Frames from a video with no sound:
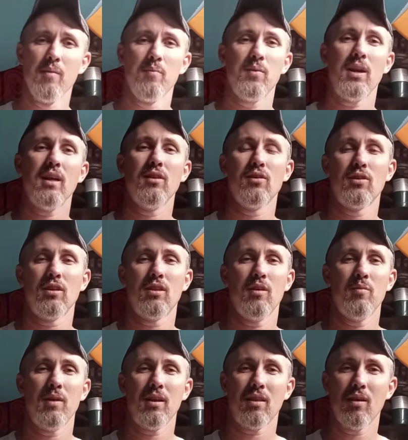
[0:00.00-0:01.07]
but I looked at them
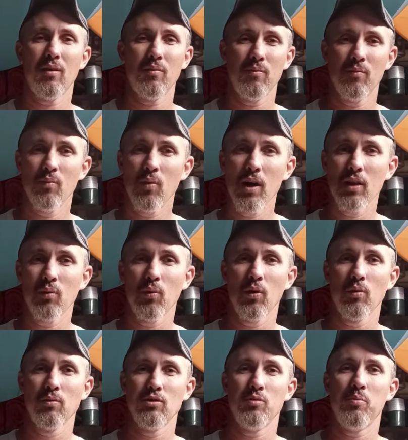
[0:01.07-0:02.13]
and I thought, why in the
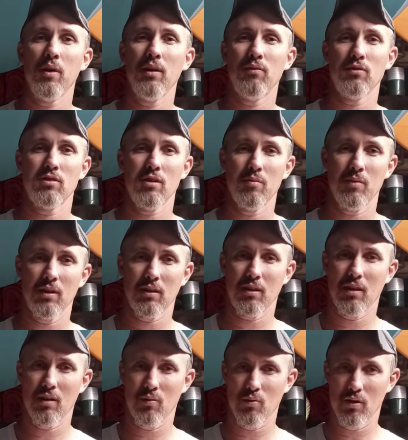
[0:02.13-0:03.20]
world would you pay for something like
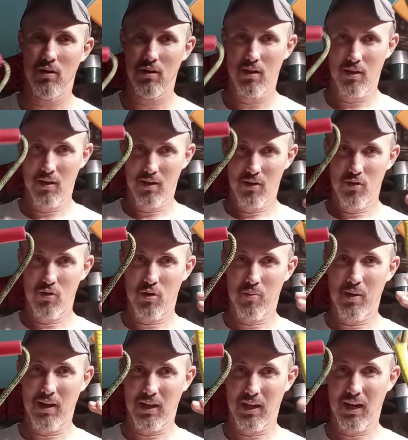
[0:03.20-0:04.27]
that when you can
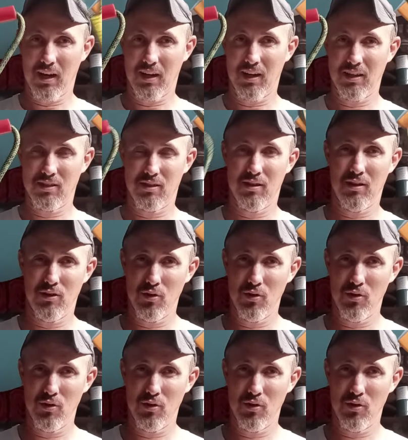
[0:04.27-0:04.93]
make it out of next to nothing?